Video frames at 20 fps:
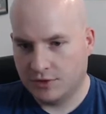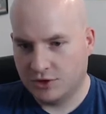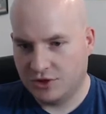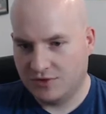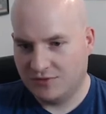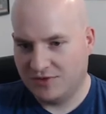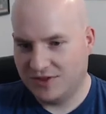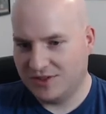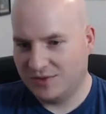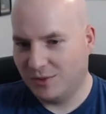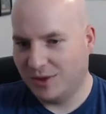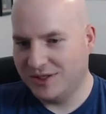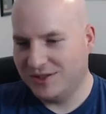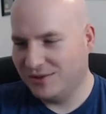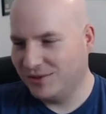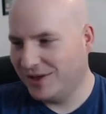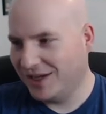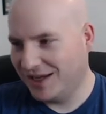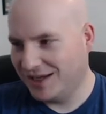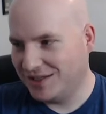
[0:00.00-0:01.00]
She fixed
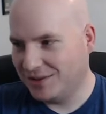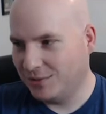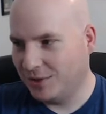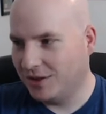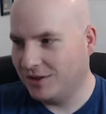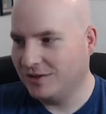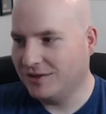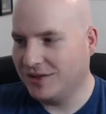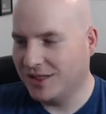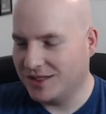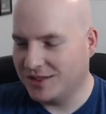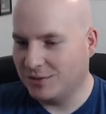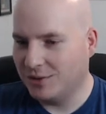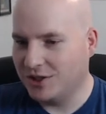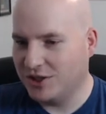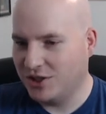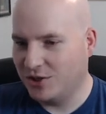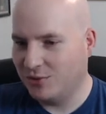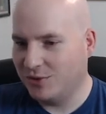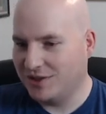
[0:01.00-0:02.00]
Y2K as well? That's why
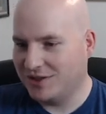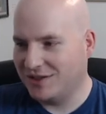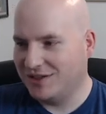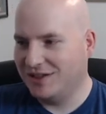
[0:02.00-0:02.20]
she went to